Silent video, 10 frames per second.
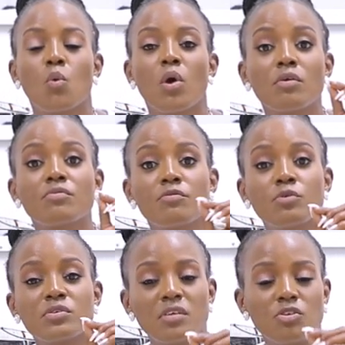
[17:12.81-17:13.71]
One of the
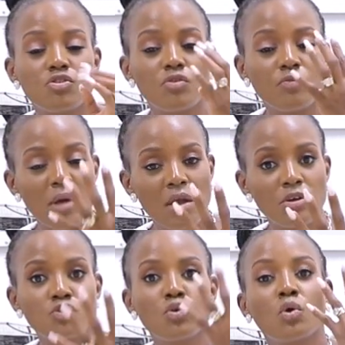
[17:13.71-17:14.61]
four stages of
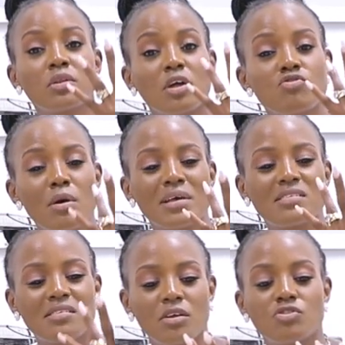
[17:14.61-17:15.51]
marriage called the drama
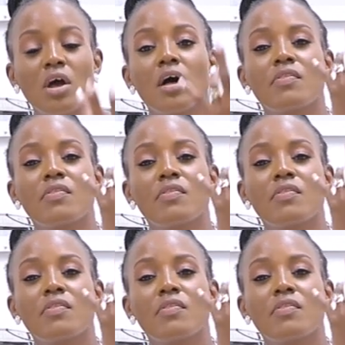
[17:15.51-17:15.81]
stage.